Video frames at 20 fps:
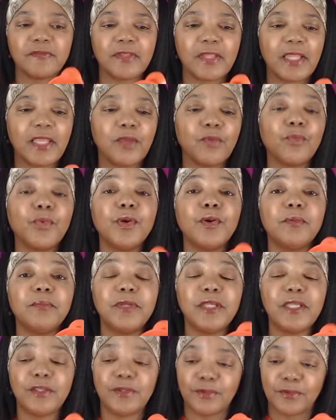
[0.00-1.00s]
And they will be
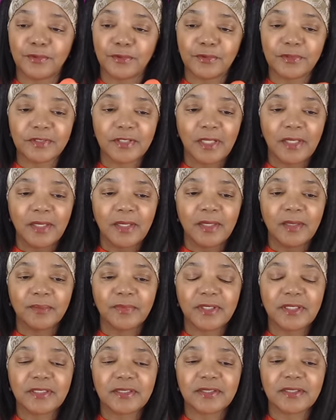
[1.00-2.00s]
used
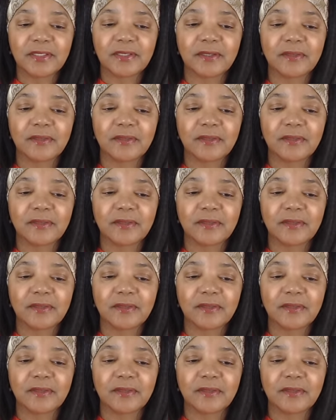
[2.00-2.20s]
because there